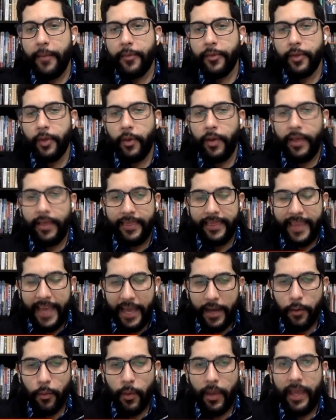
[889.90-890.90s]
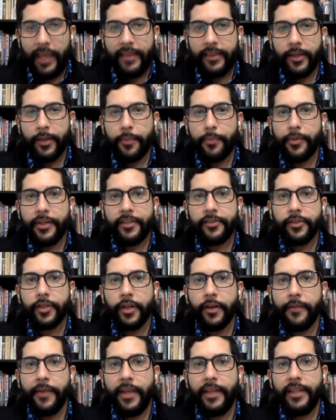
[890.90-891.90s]
So in that way, they're
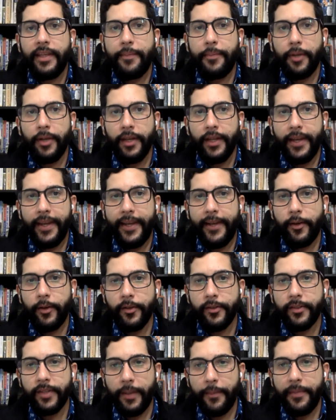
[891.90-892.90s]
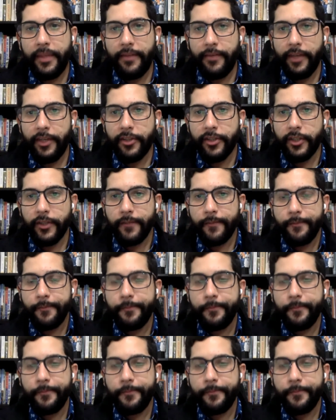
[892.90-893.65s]
preserving the political subdivision.